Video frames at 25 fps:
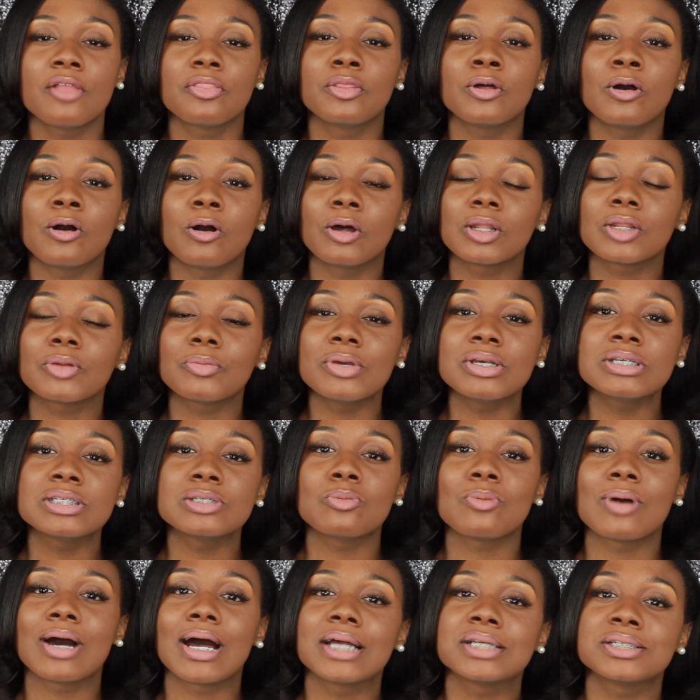The only
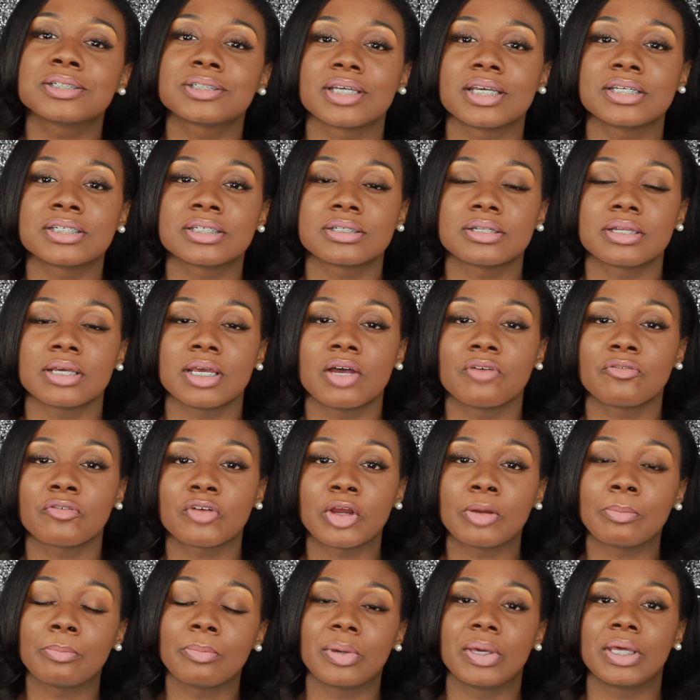reason why I changed to the
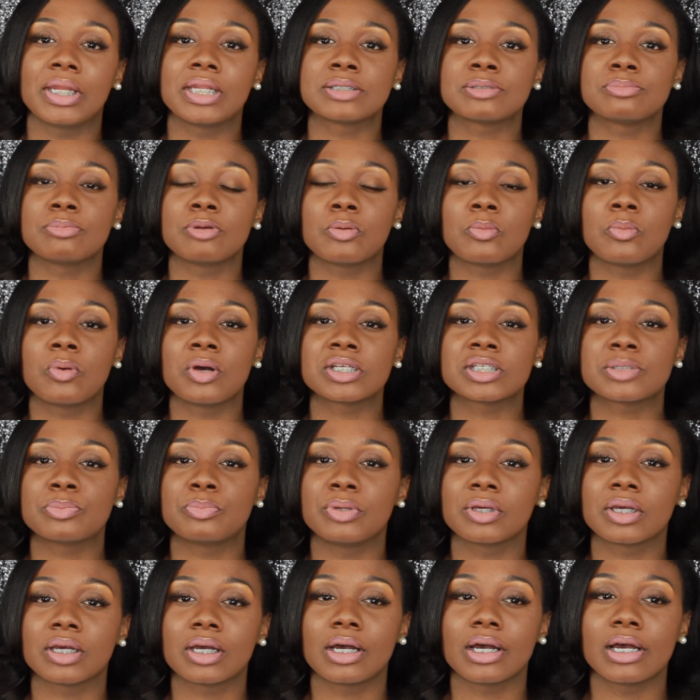healthcare management was
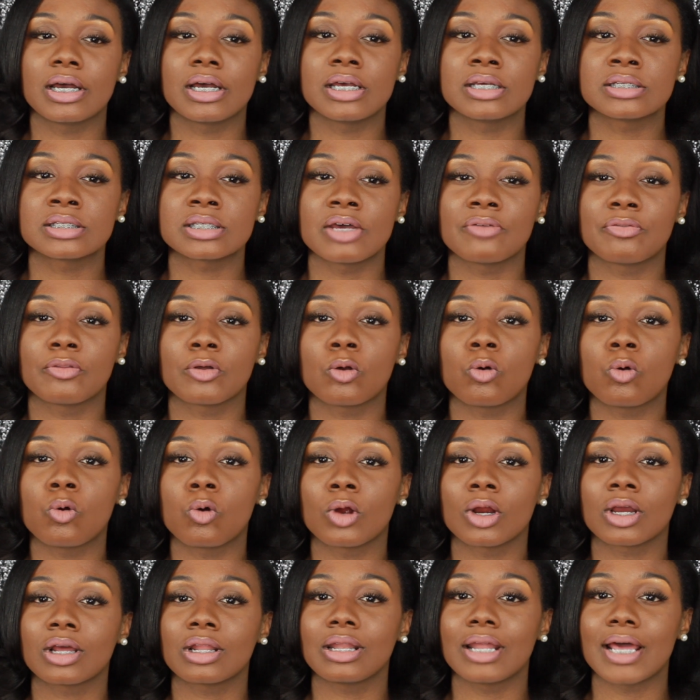because of the
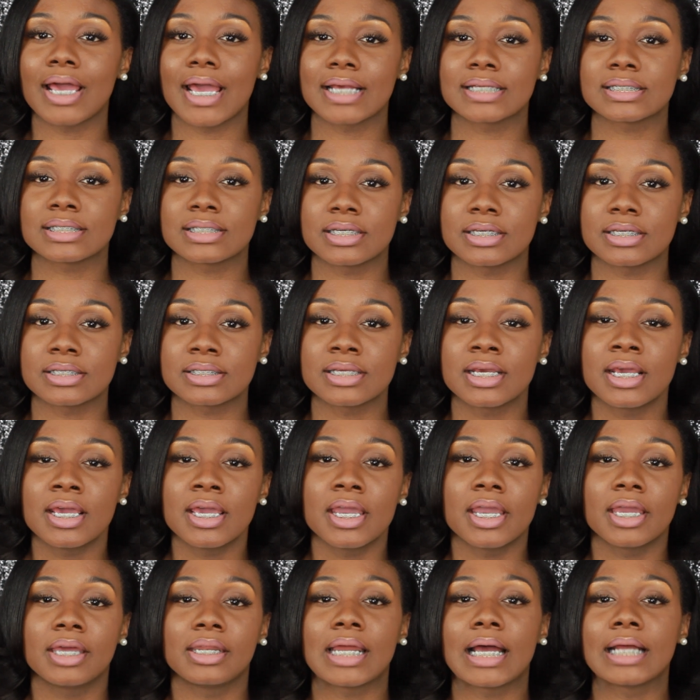core classes,
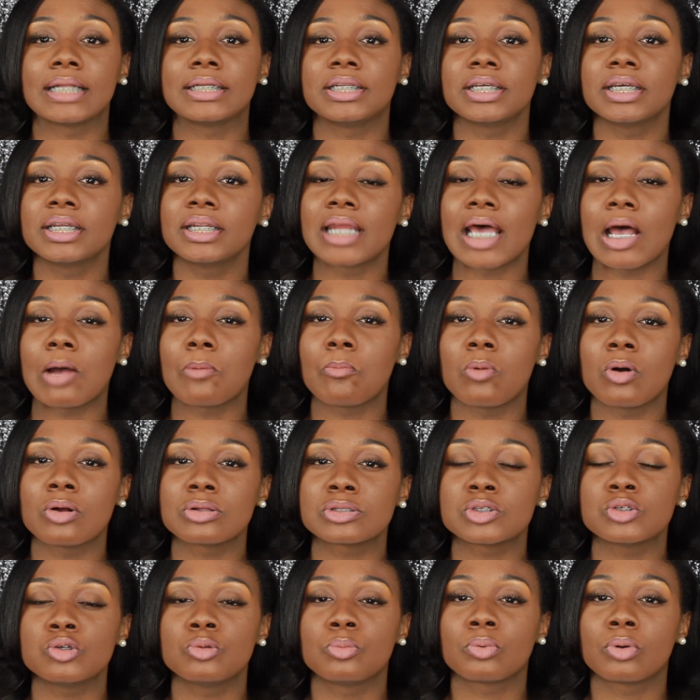and I did not
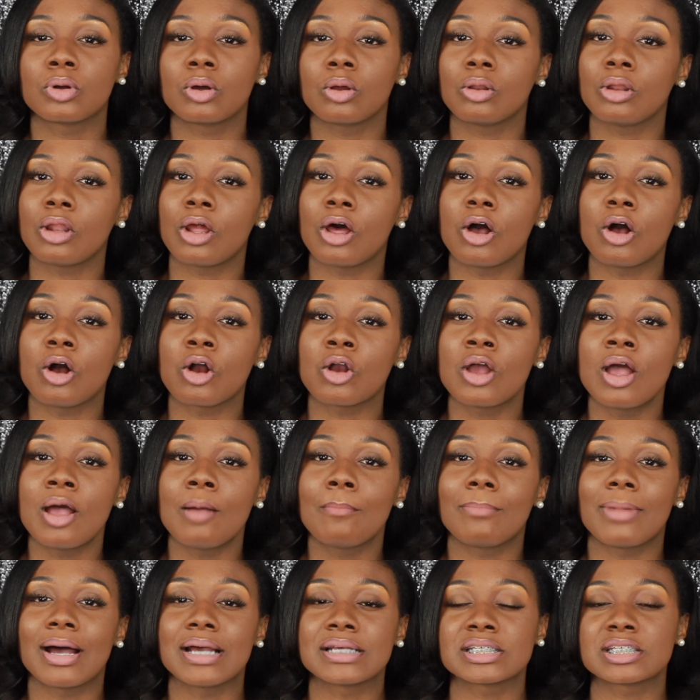want to prolong
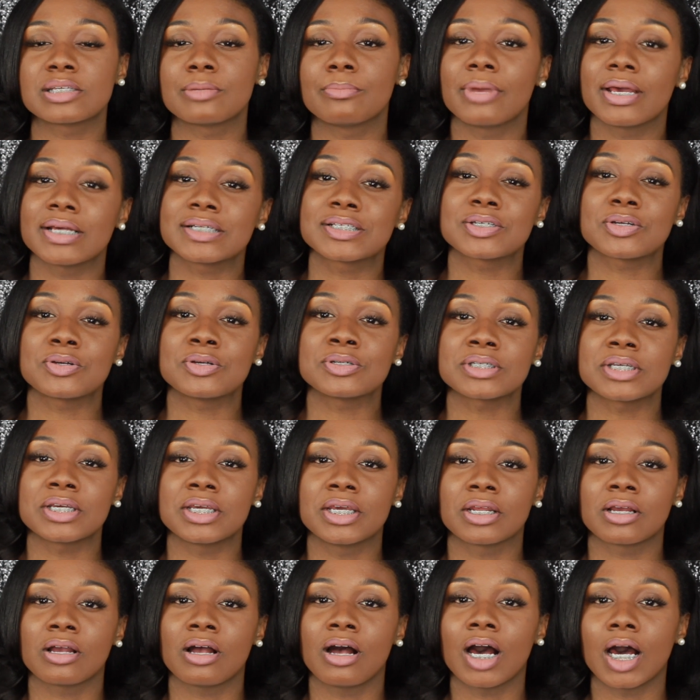my semesters
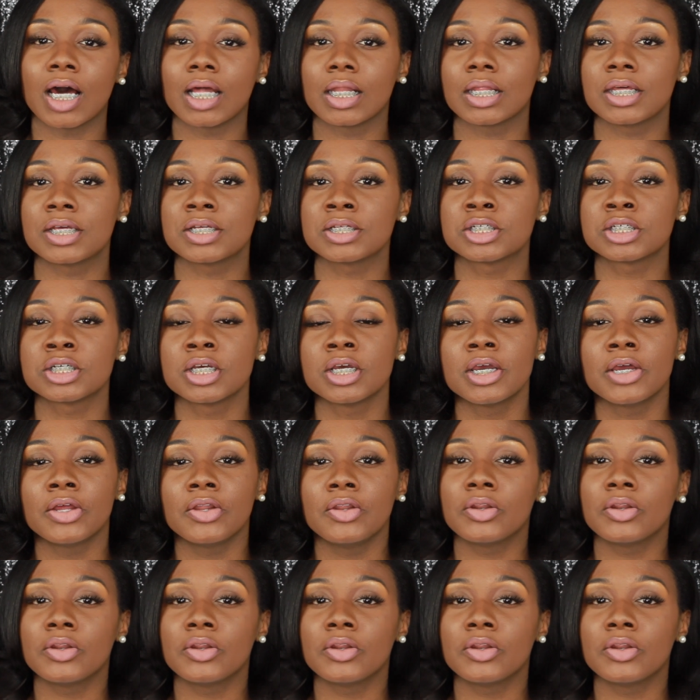in college.